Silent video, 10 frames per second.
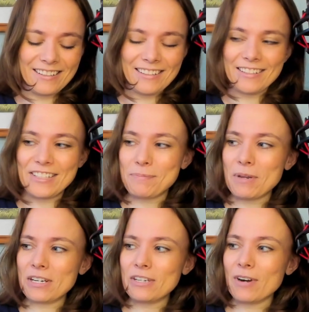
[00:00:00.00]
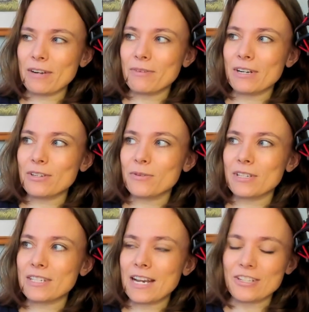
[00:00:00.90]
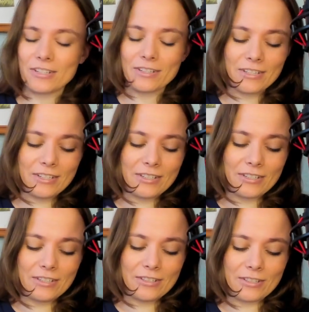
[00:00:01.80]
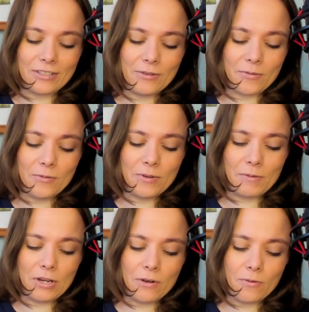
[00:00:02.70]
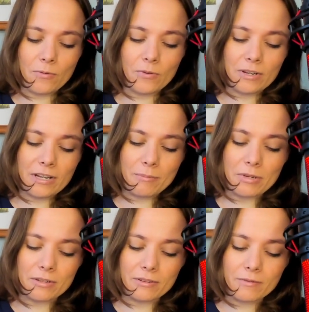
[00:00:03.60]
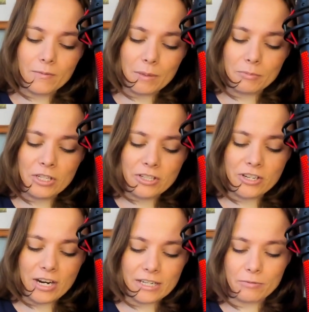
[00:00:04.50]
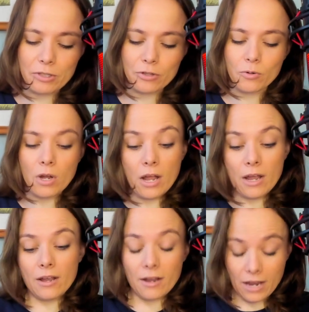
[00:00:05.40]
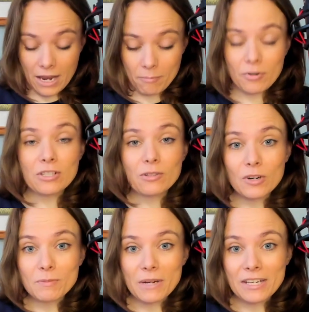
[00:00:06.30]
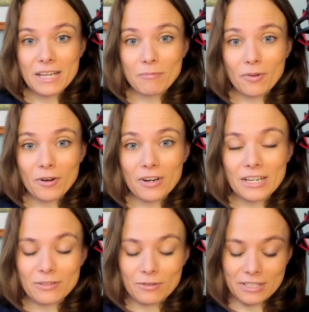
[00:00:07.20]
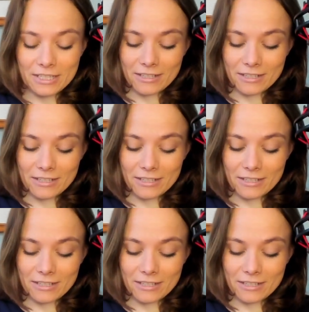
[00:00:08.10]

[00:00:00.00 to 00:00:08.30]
spill it right when I'm doing the Sagi. So here we go, Cabby. I'm chit-chatting with you. Empress crossed by the Emperor. Interesting.